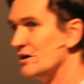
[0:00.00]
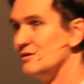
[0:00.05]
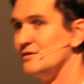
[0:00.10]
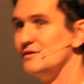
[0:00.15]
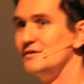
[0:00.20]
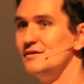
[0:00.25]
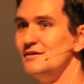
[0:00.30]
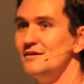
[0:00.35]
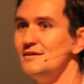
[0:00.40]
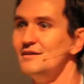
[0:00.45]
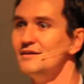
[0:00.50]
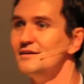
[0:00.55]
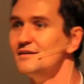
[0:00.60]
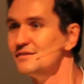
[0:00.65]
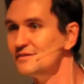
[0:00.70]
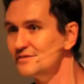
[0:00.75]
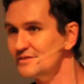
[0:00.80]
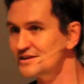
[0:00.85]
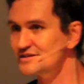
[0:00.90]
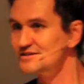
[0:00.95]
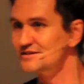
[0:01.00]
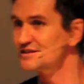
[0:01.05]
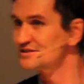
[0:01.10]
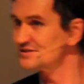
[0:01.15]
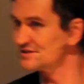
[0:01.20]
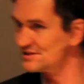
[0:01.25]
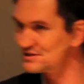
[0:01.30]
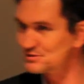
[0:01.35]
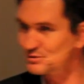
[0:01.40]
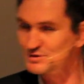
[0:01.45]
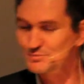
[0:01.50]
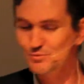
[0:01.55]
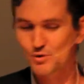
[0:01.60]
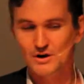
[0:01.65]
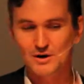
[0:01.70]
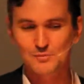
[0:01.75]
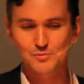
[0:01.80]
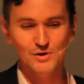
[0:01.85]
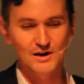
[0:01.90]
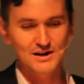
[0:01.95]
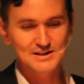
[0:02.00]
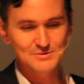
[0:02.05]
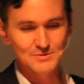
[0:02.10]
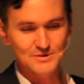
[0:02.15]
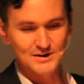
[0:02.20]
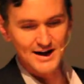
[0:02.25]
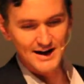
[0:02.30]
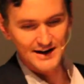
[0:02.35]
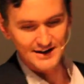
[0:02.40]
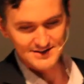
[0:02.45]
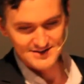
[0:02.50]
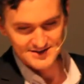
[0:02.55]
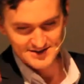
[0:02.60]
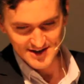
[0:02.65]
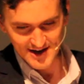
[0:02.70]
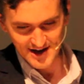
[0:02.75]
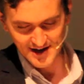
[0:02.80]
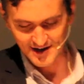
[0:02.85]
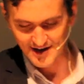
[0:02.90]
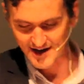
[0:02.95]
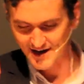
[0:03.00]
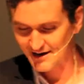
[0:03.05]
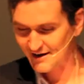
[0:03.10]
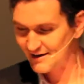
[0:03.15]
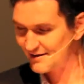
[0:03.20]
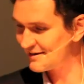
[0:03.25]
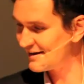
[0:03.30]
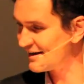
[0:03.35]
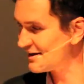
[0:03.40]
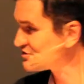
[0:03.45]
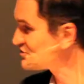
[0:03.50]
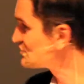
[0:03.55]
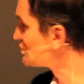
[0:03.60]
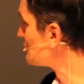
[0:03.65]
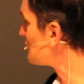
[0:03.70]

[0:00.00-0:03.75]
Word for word: You know, this this this was product placement at its at a, at a